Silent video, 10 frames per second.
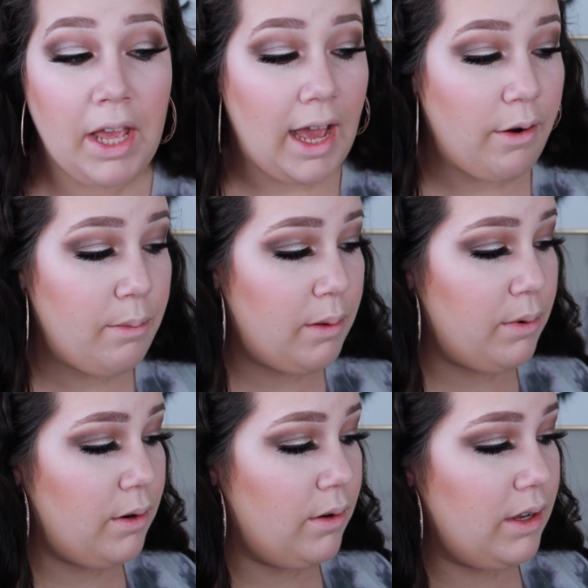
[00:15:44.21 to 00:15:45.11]
I
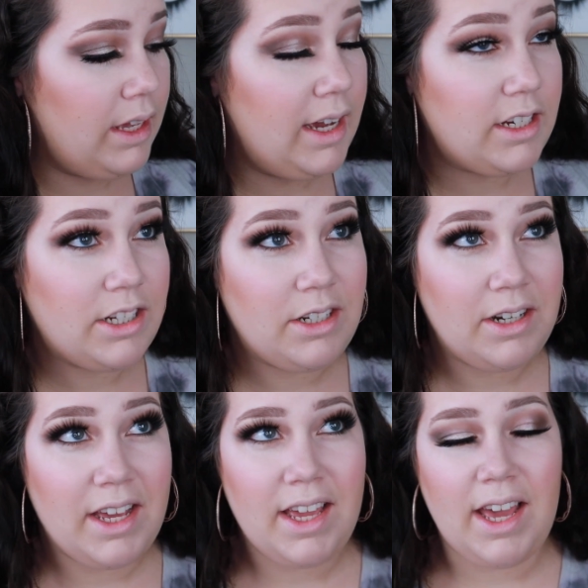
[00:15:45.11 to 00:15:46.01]
remember
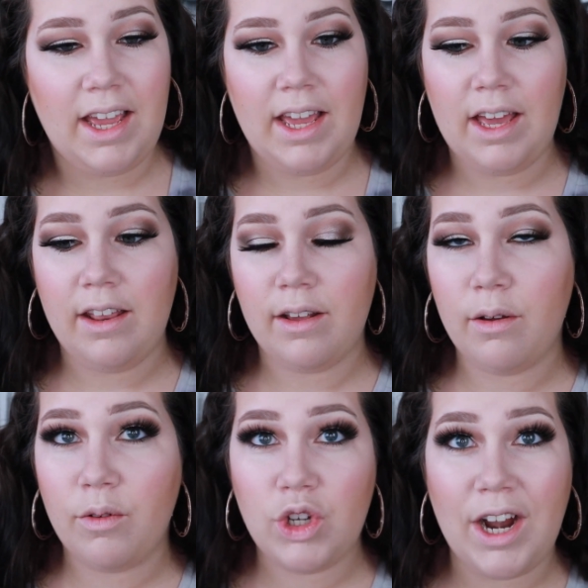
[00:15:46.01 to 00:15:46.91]
yesterday I had
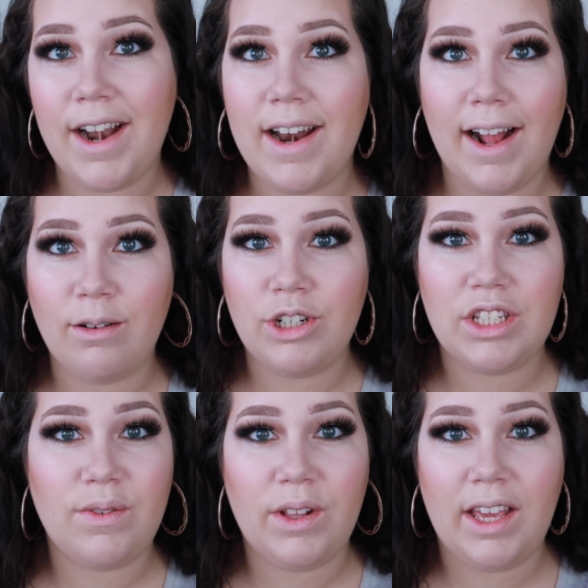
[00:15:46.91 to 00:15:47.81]
tried it out
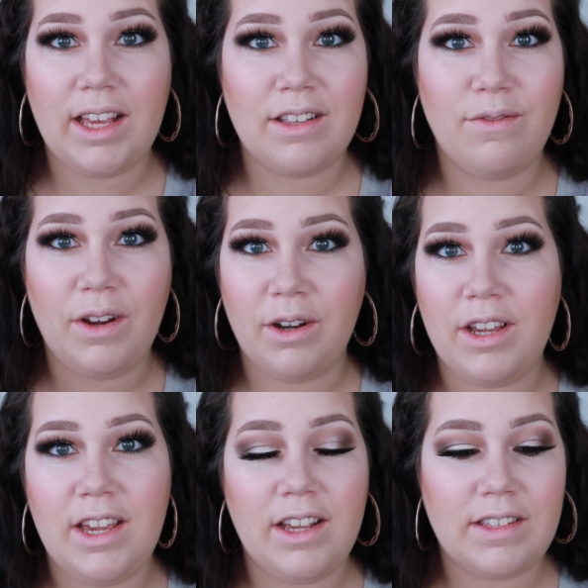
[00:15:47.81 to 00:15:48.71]
just for like a
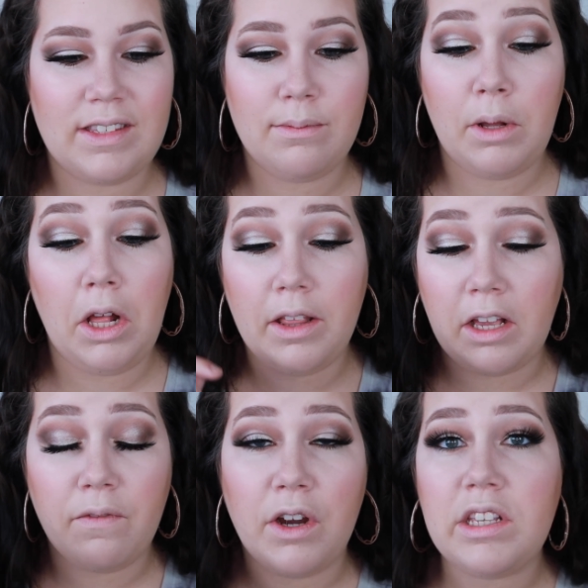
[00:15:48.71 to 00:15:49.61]
very small
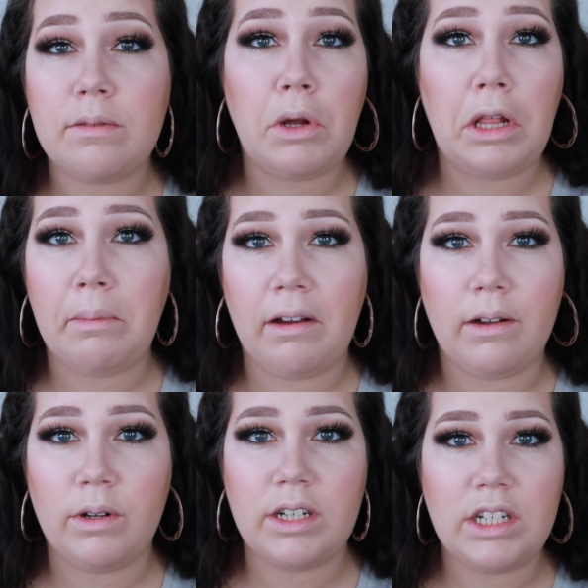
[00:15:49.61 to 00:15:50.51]
amount.
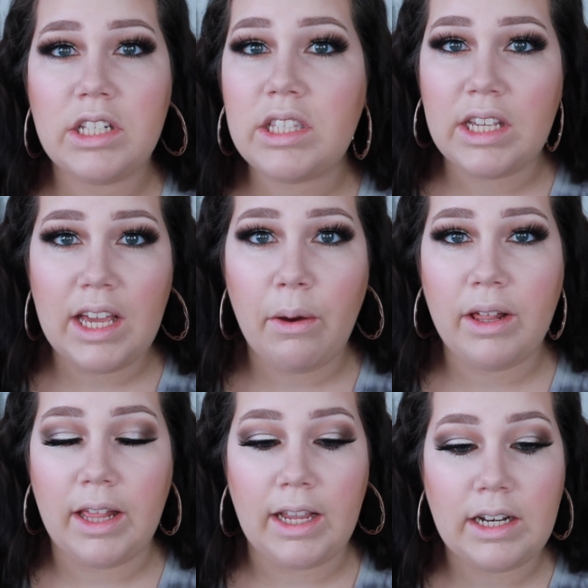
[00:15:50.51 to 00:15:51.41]
I wanted to just see how I
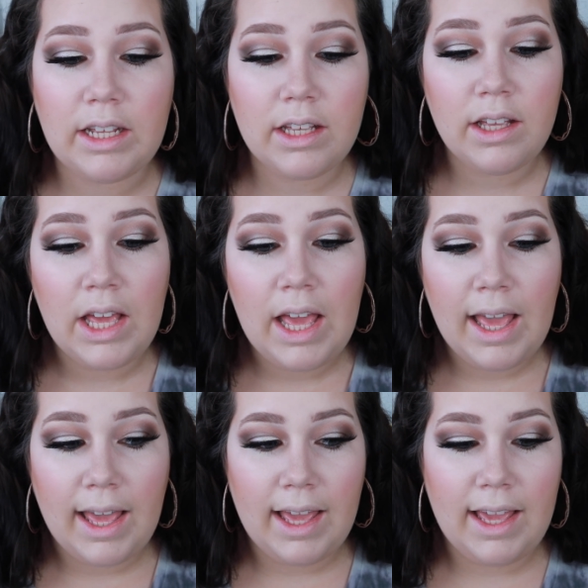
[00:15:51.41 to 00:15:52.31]
liked it,
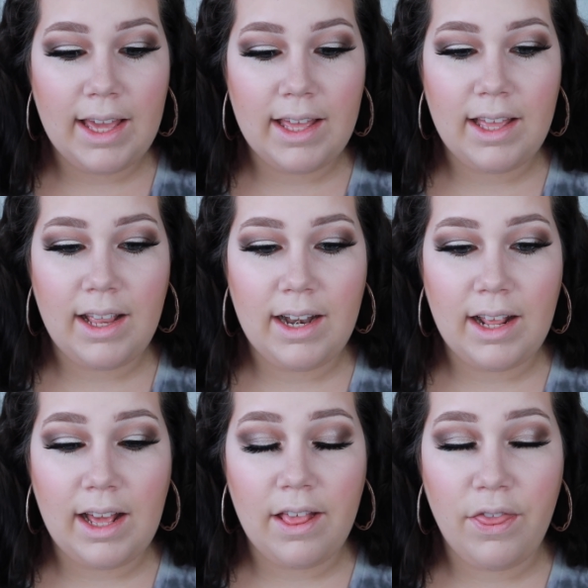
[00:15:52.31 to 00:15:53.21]
and
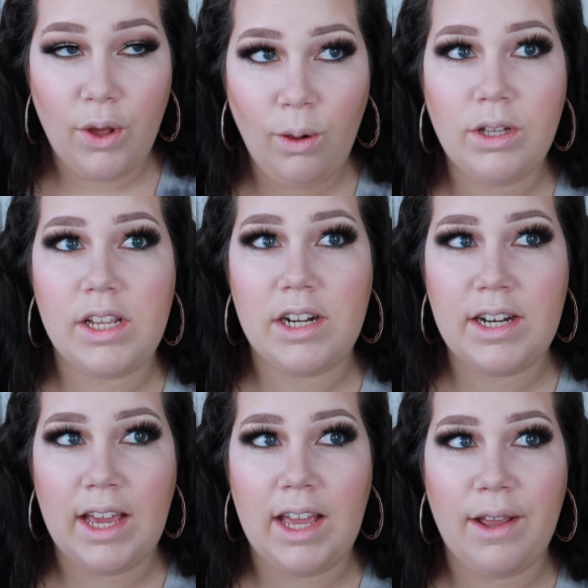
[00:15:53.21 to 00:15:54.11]
the whole entire
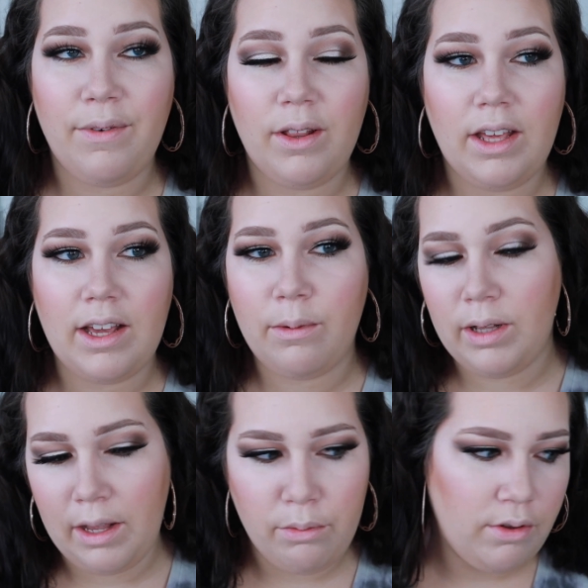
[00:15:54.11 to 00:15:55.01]
day I felt like I would
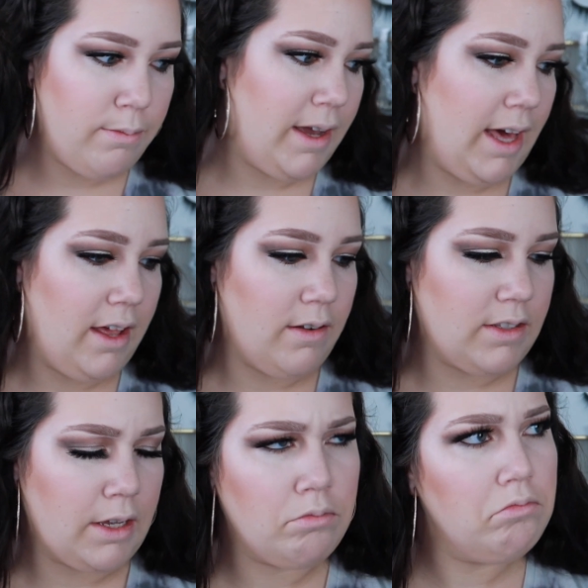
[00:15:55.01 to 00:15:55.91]
like move my head and I
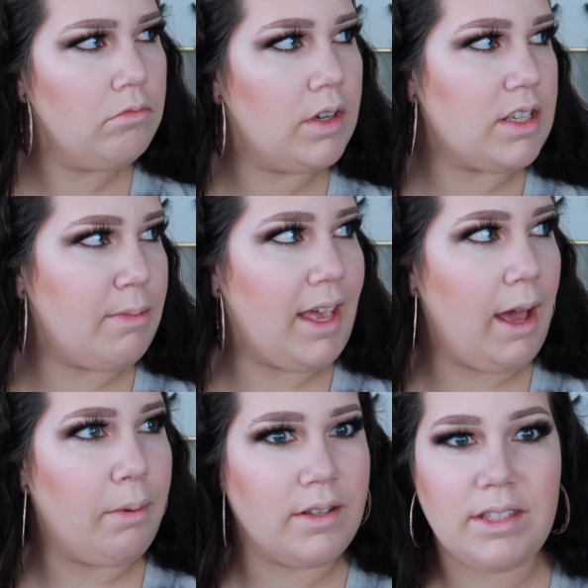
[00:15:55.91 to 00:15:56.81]
was like, I smell
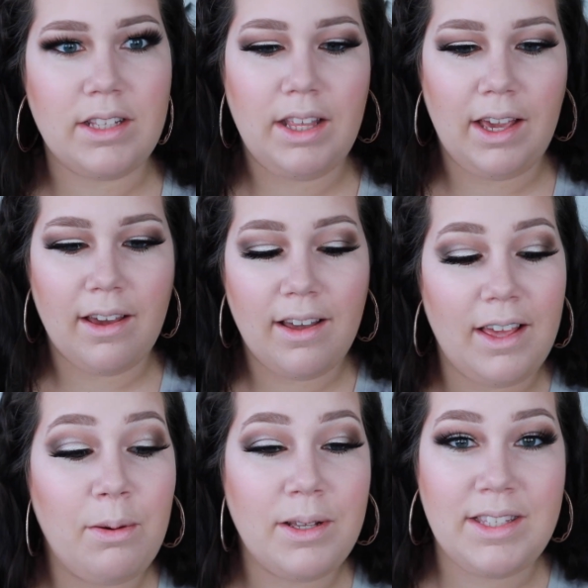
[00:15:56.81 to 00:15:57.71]
apples. Like
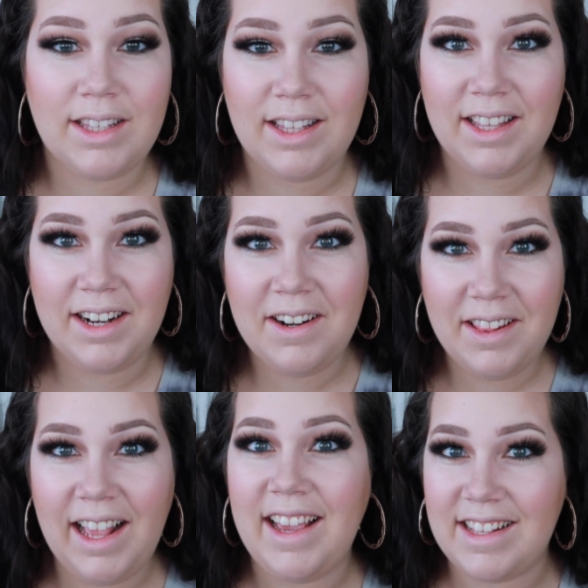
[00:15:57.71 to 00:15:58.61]
it was
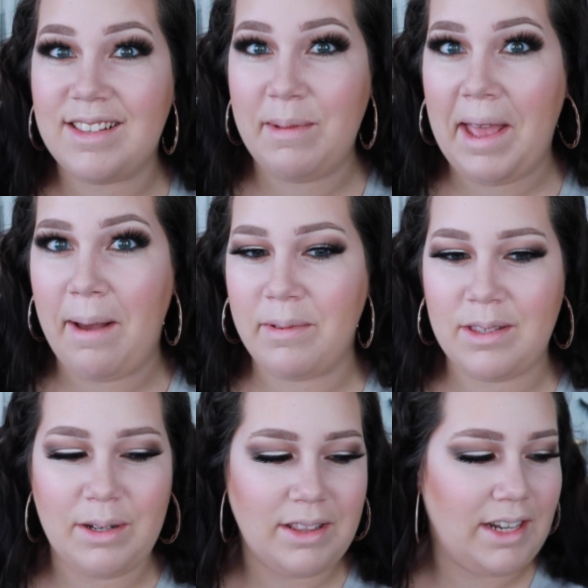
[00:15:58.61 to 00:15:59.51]
literally, I could smell apples
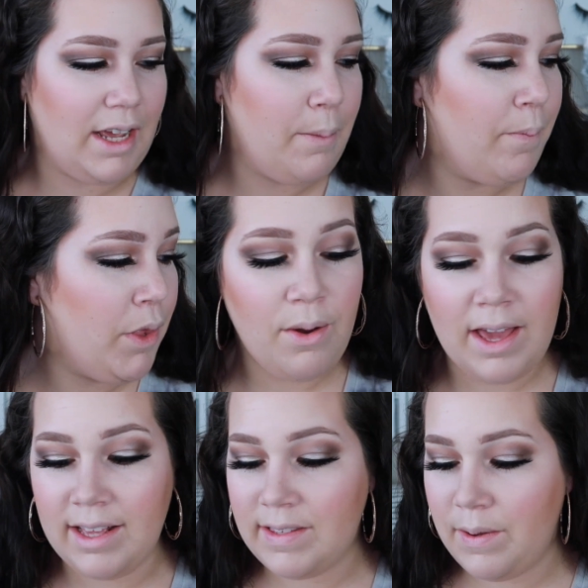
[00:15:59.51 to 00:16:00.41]
throughout the day.
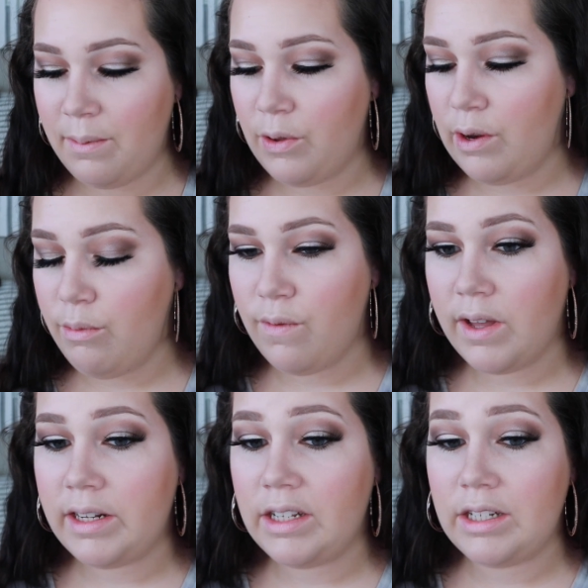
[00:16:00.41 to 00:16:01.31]
Okay, so I'm going to move
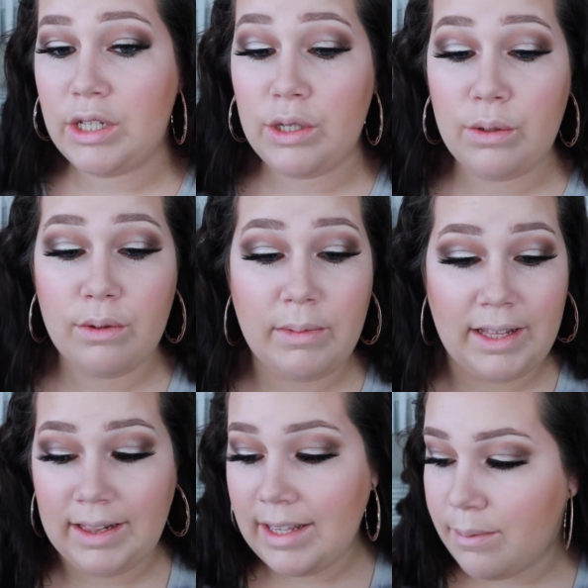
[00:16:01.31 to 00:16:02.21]
on to
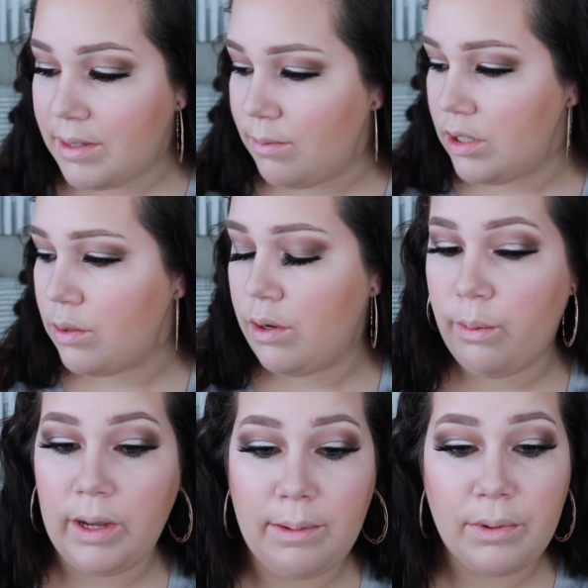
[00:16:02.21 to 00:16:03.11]
my lips. I'm just going to
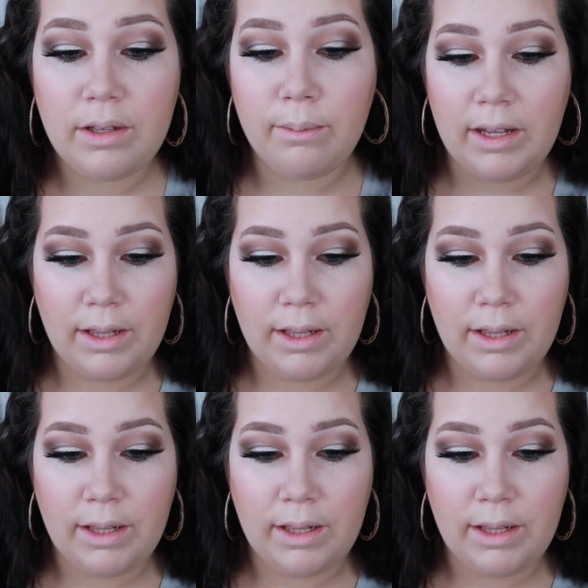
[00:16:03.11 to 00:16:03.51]
wipe my